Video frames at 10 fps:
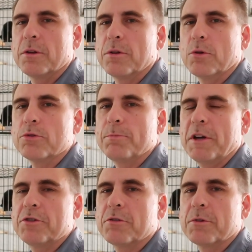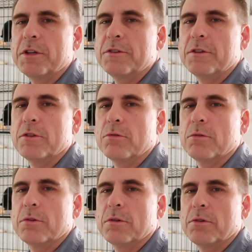No special reason,
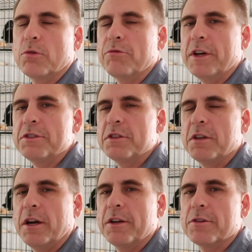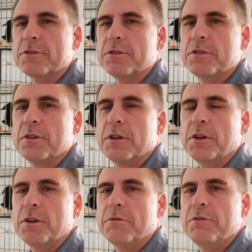no fancy titles, just
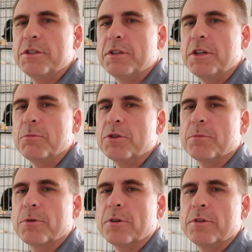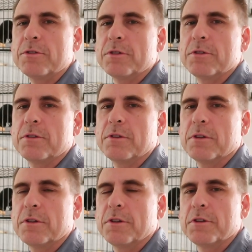visiting with the birds and
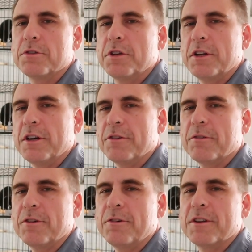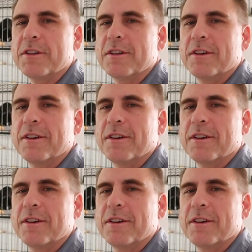seeing how they're doing.